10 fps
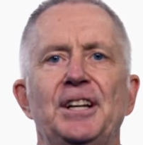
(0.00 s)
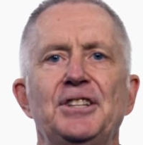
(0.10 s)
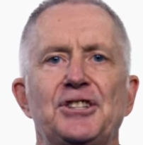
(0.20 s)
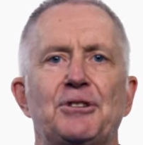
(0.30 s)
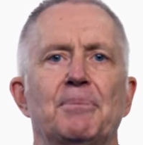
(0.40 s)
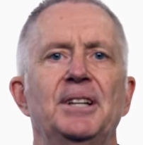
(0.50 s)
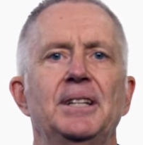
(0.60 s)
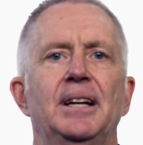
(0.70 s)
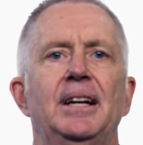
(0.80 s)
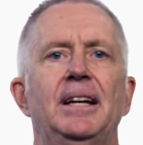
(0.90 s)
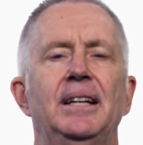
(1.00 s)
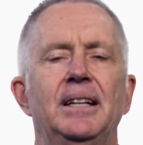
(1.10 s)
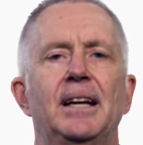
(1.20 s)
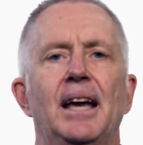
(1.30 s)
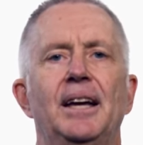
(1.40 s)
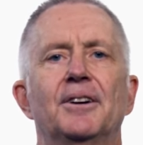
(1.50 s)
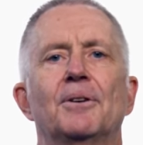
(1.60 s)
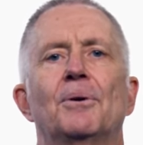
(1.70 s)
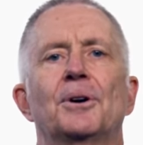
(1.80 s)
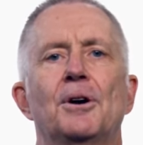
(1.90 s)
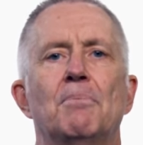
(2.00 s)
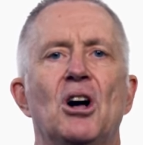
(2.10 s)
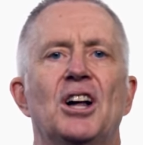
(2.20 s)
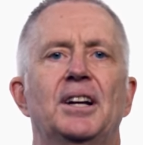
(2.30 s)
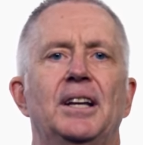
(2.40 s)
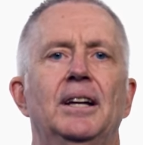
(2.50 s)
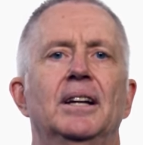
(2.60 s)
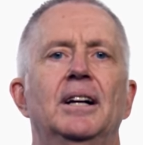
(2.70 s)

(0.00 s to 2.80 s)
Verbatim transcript: instrument, indicator, or commodity.